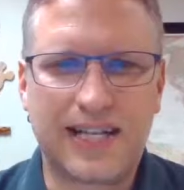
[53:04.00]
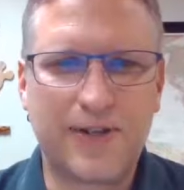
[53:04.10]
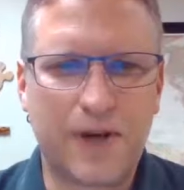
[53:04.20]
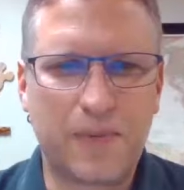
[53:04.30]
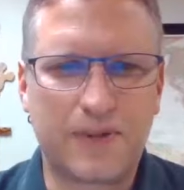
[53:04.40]

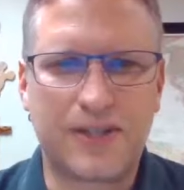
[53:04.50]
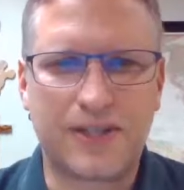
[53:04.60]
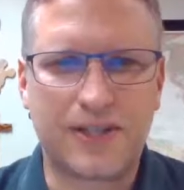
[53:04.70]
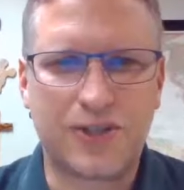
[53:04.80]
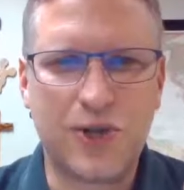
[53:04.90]
able
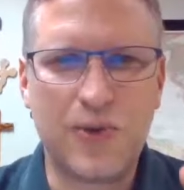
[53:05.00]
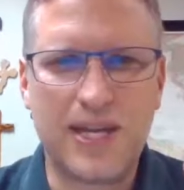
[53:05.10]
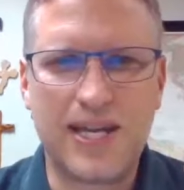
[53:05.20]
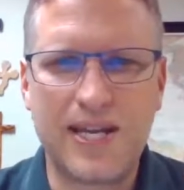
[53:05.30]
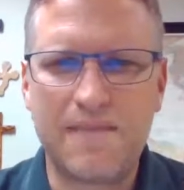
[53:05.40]
to tune
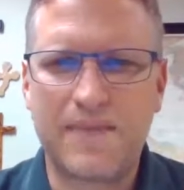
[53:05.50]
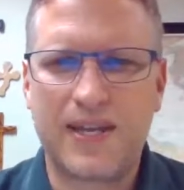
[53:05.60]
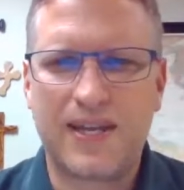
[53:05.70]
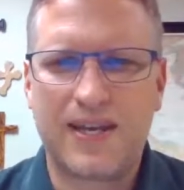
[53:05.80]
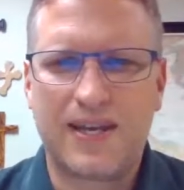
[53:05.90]
in.
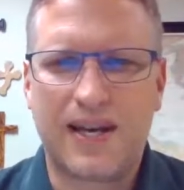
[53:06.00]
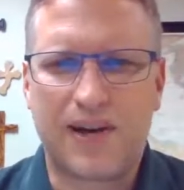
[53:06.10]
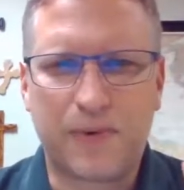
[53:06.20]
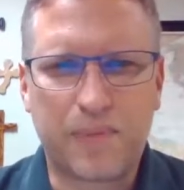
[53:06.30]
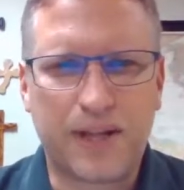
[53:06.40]

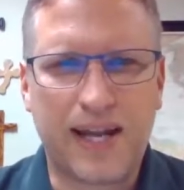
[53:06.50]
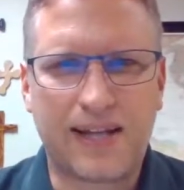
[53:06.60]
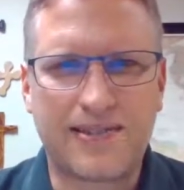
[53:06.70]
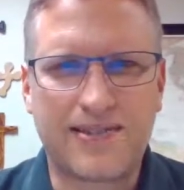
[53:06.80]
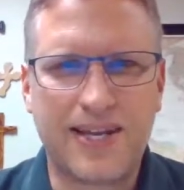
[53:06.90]
I will plan
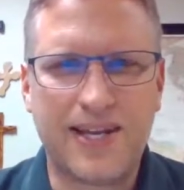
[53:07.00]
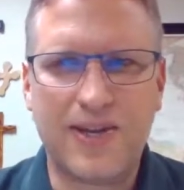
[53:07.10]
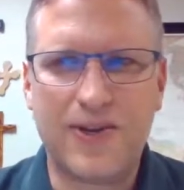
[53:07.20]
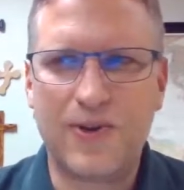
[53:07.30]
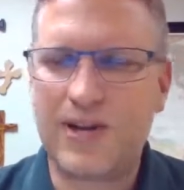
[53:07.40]
on
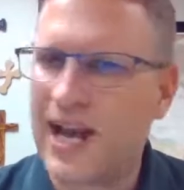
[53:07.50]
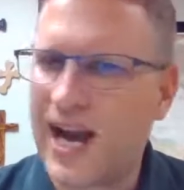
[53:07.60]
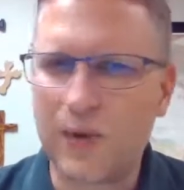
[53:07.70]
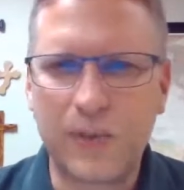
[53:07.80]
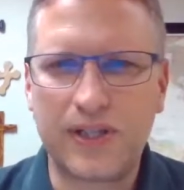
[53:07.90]
seeing you,
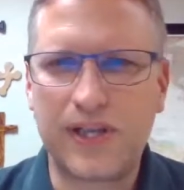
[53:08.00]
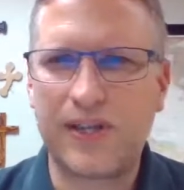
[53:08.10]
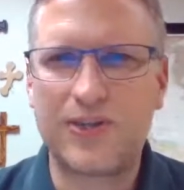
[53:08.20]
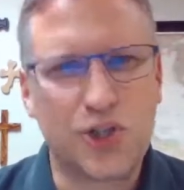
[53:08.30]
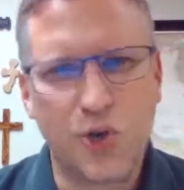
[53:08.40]
God
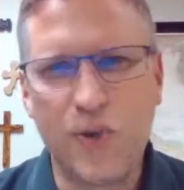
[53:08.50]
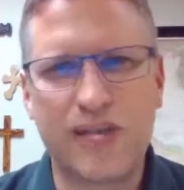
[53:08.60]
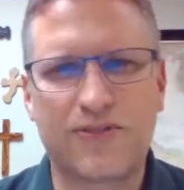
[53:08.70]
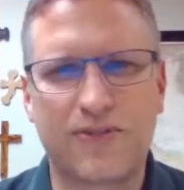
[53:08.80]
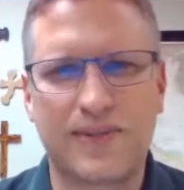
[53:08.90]
willing, 2
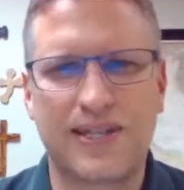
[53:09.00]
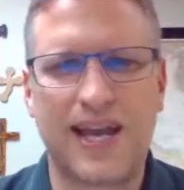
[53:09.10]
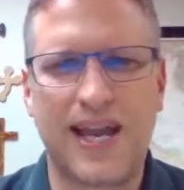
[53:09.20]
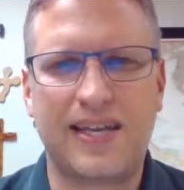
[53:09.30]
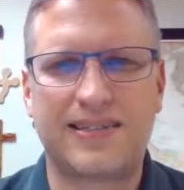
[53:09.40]
weeks from
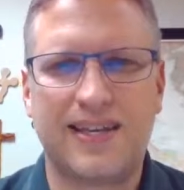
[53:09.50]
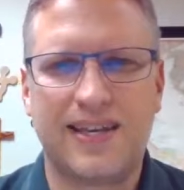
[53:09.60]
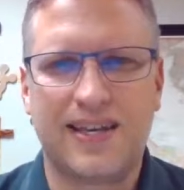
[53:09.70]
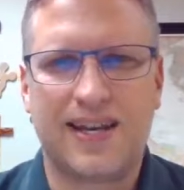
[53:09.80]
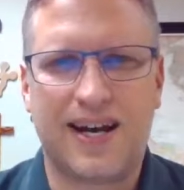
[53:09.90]
tonight
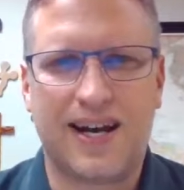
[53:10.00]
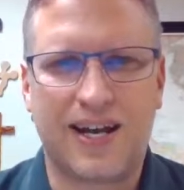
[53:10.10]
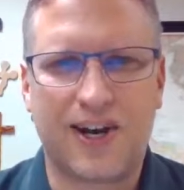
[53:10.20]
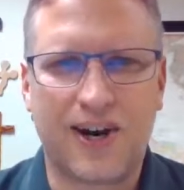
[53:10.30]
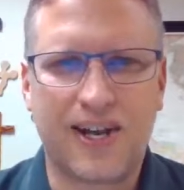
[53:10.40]

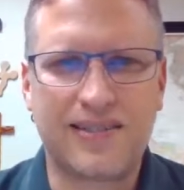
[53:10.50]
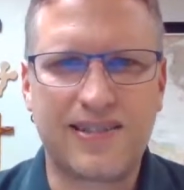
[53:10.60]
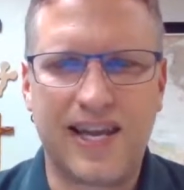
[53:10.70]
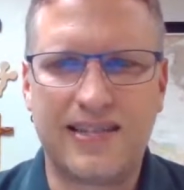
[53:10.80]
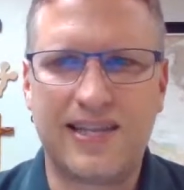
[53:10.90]
on
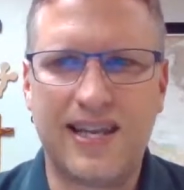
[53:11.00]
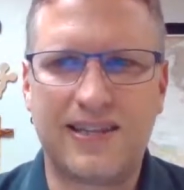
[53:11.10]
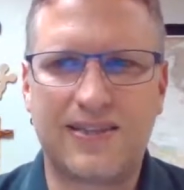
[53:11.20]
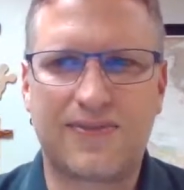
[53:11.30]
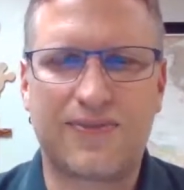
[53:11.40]
August
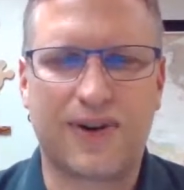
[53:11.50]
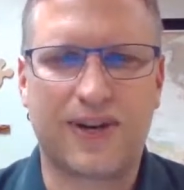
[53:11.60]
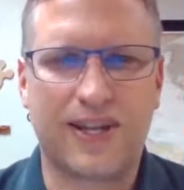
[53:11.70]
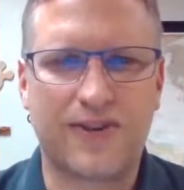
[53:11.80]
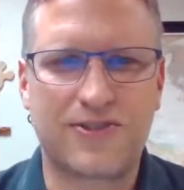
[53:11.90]
18th
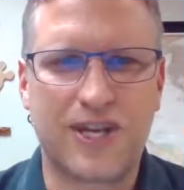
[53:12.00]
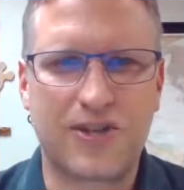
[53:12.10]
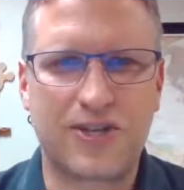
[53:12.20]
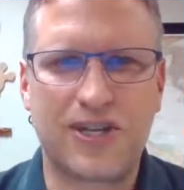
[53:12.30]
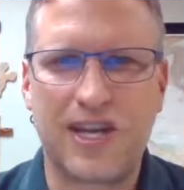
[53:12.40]
for another
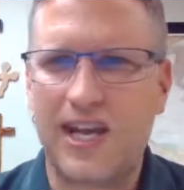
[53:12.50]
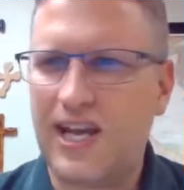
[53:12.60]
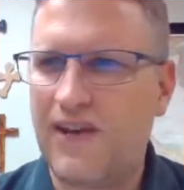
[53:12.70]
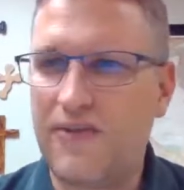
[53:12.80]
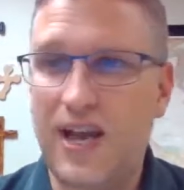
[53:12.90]
session.
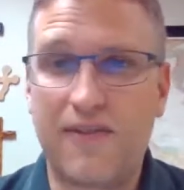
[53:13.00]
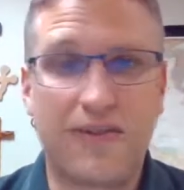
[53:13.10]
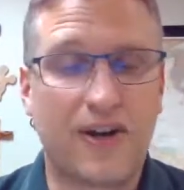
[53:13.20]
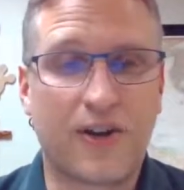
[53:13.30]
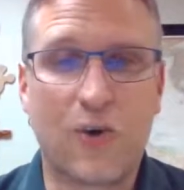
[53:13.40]
If you
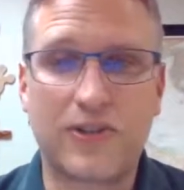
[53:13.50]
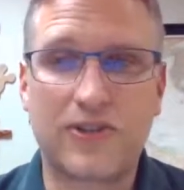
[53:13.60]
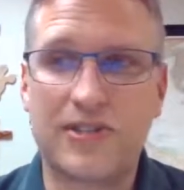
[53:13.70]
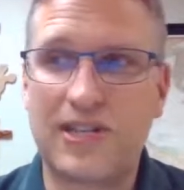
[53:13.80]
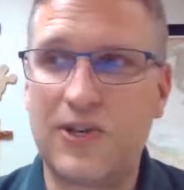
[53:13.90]
have
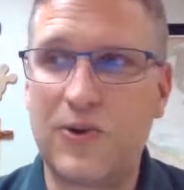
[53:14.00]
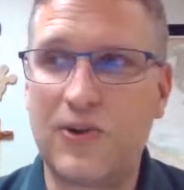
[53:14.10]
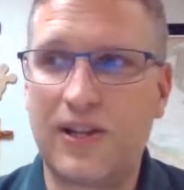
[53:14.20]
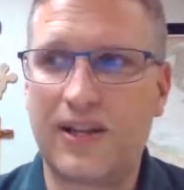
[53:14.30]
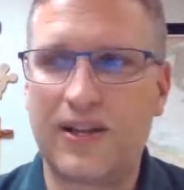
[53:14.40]
questions that
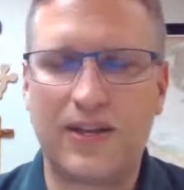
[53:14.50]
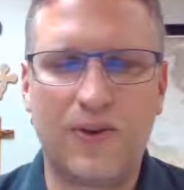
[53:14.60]
you